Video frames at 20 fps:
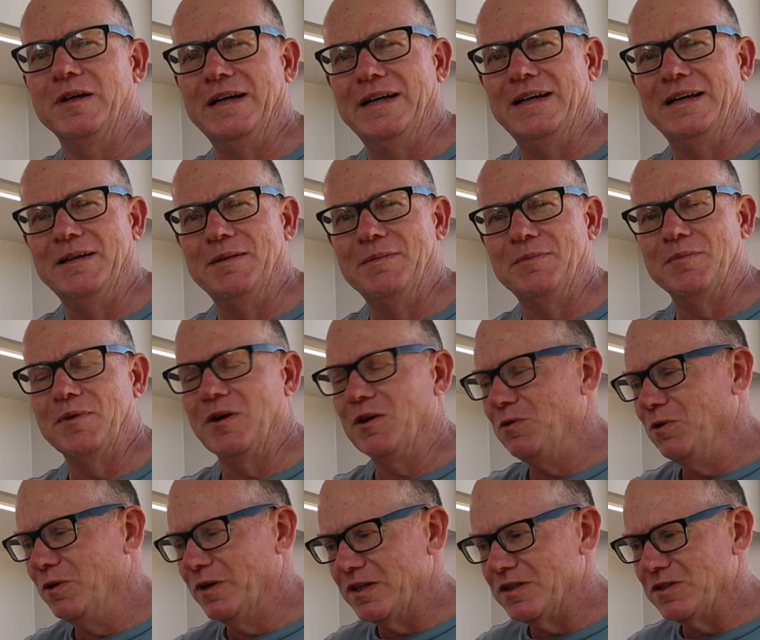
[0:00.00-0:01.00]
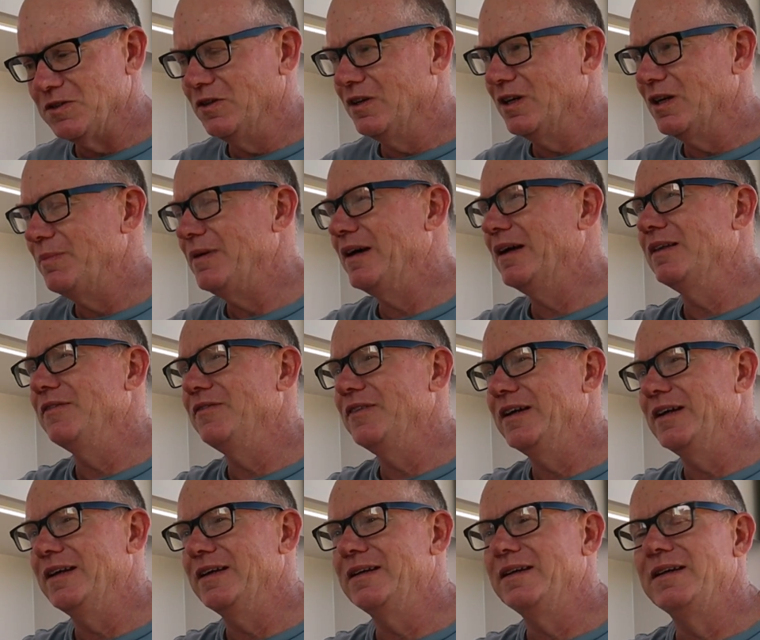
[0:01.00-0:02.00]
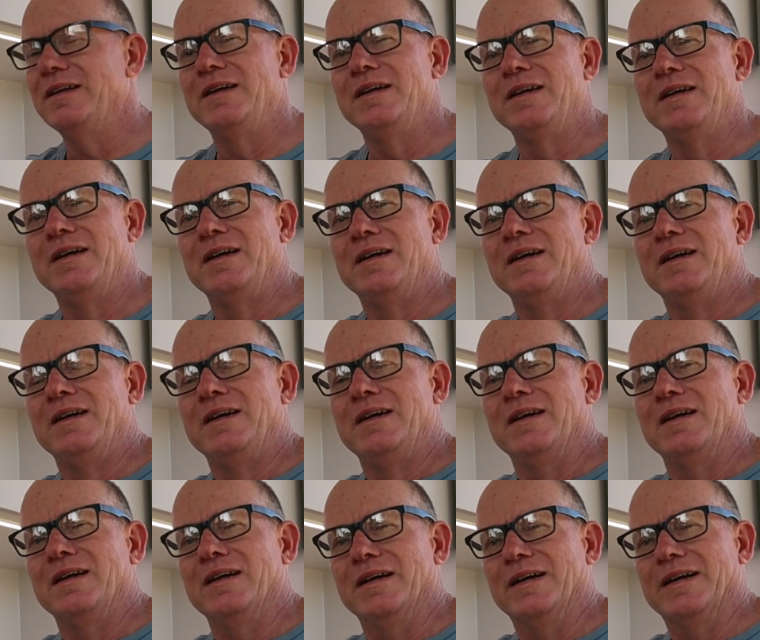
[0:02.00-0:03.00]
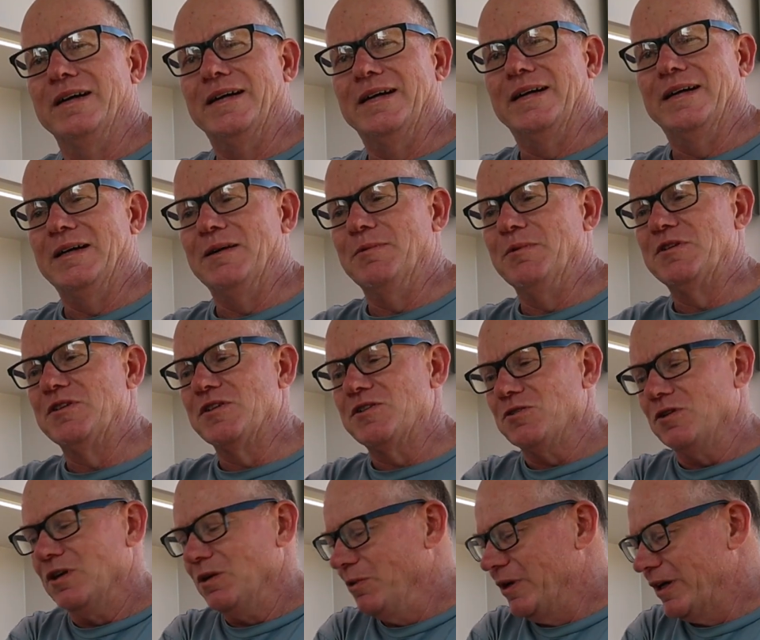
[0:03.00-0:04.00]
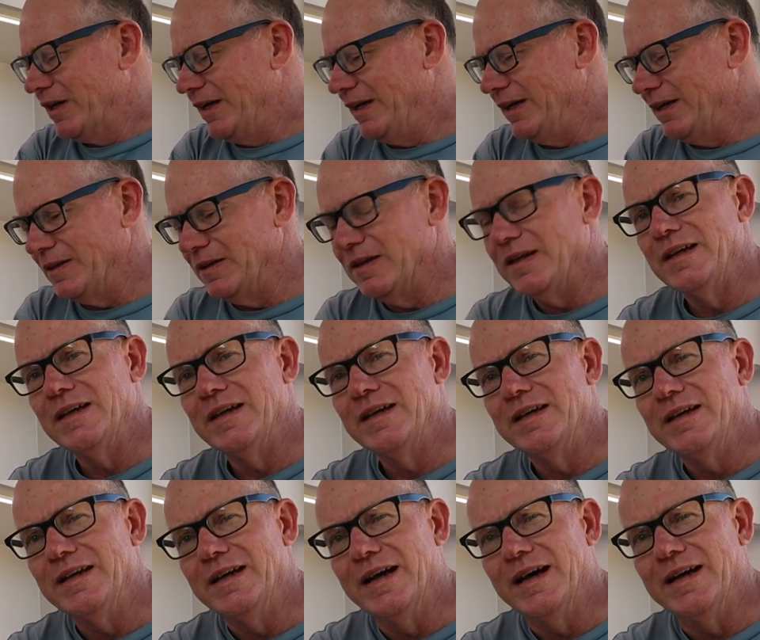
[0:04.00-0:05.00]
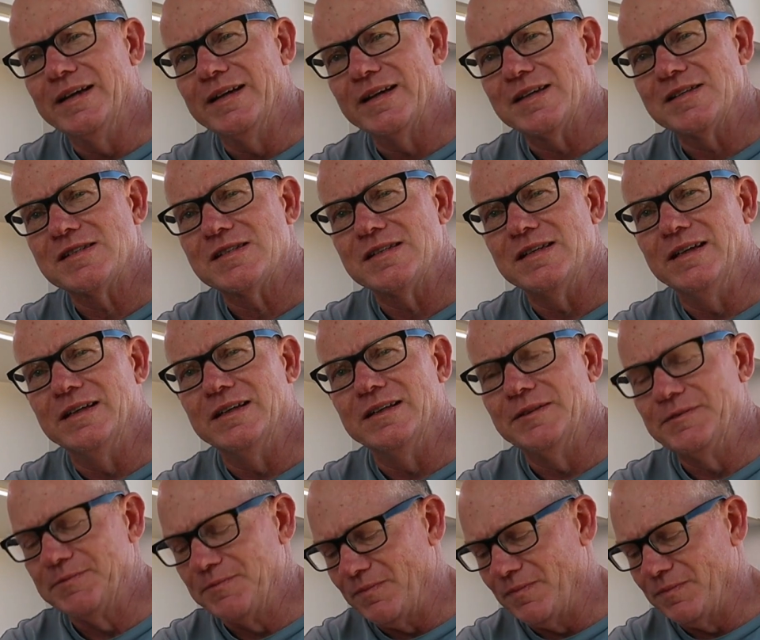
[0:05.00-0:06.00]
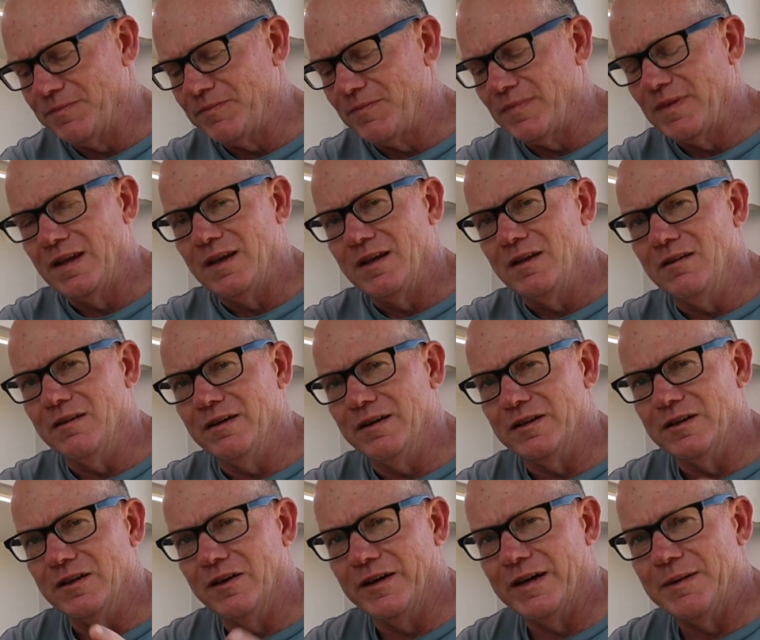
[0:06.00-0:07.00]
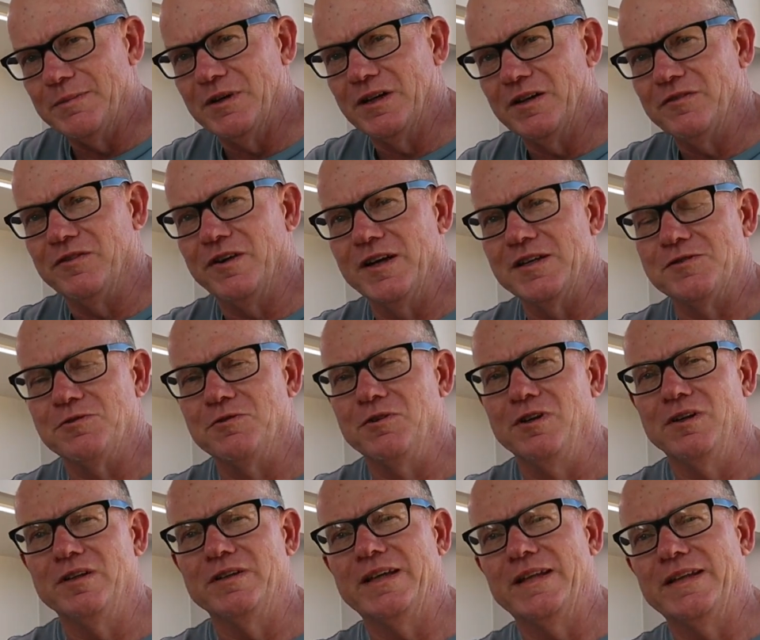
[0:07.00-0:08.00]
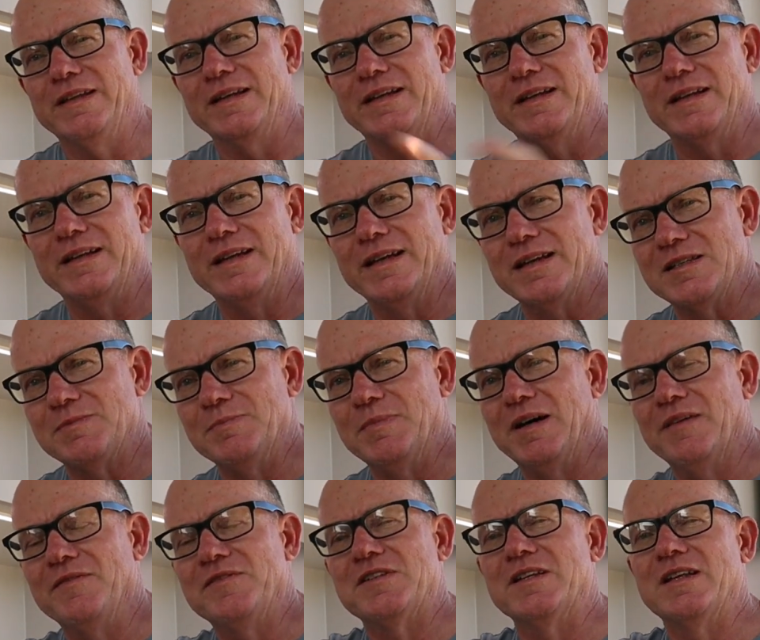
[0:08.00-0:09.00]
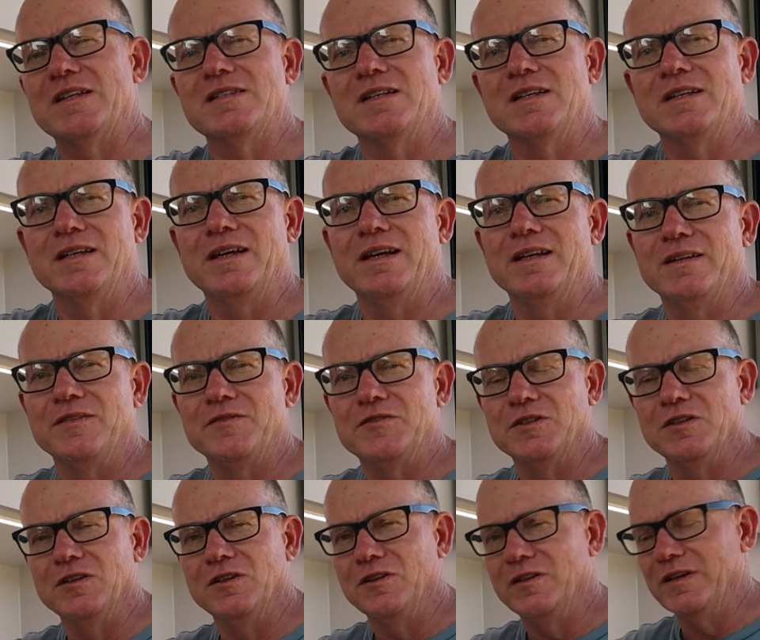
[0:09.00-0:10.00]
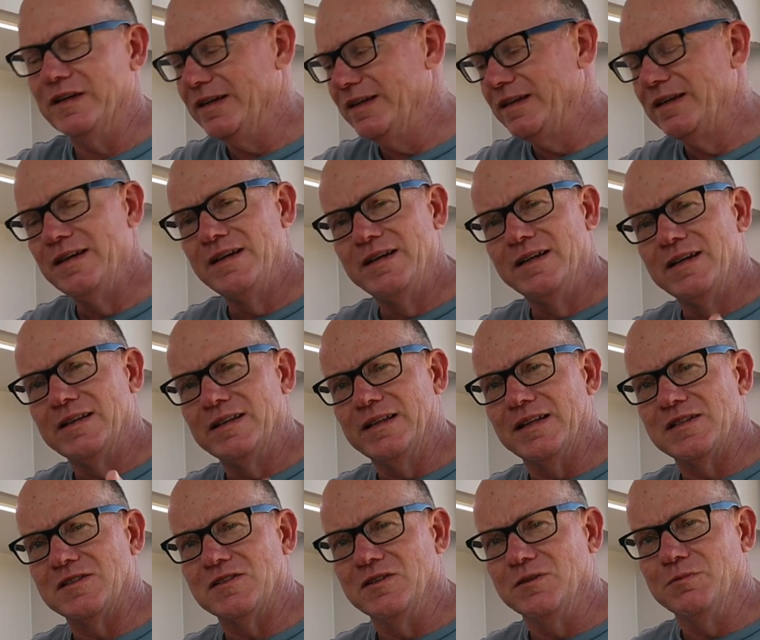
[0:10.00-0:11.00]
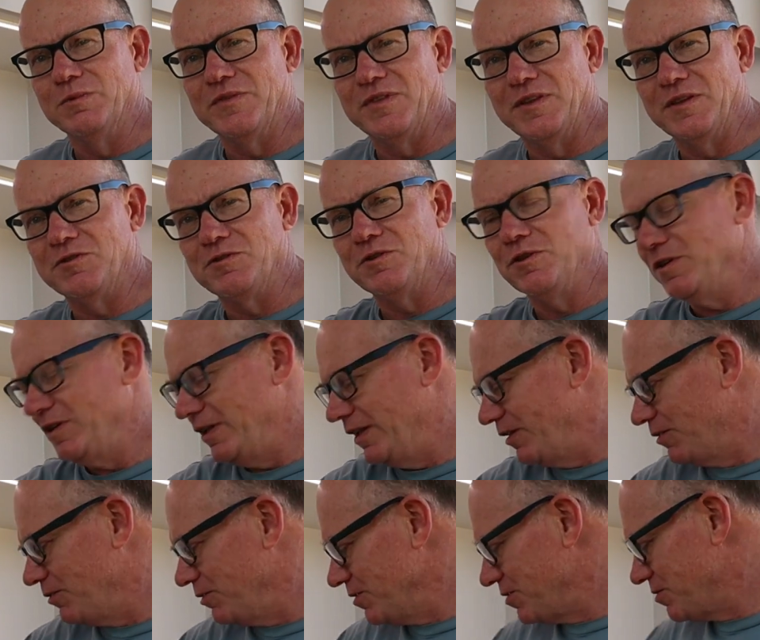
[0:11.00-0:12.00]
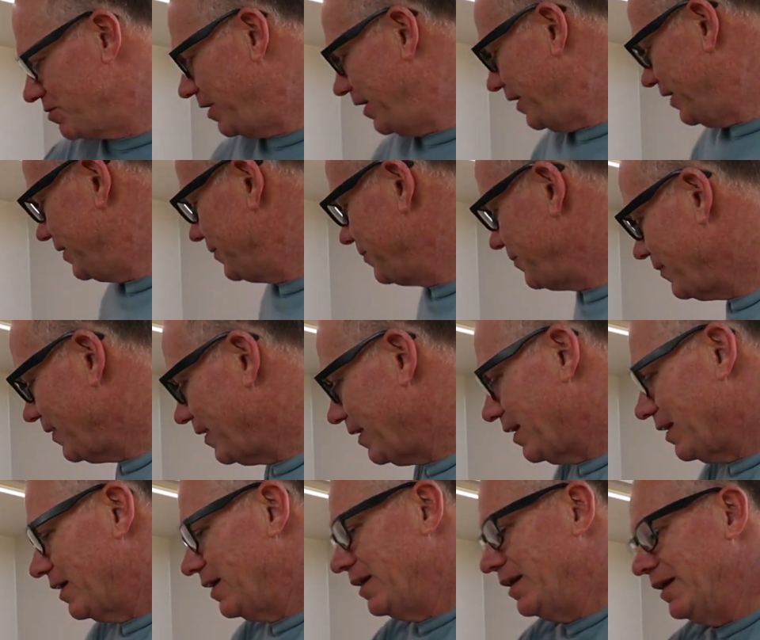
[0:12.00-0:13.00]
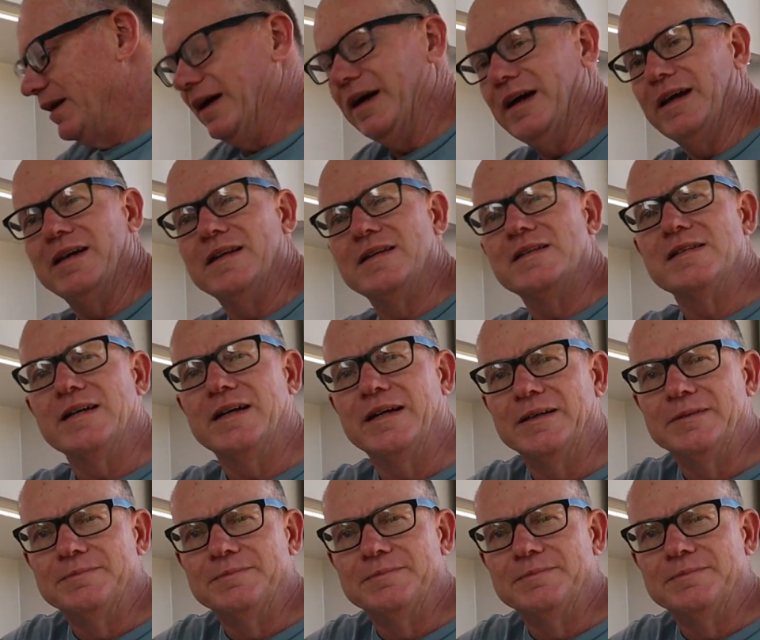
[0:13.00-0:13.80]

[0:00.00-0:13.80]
I'm quite excited about the van. We're just trying to work out our next I am going to Fraser Island at the end of next month, so that's the end of July. That's not with the cross track. And